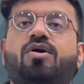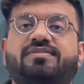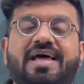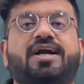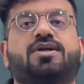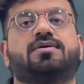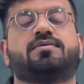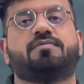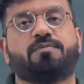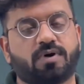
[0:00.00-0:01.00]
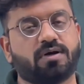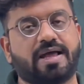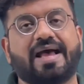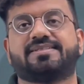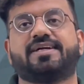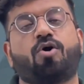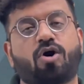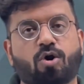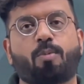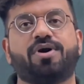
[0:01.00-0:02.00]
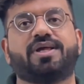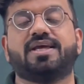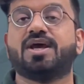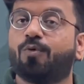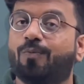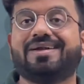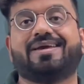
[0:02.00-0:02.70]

of that asset or commodity will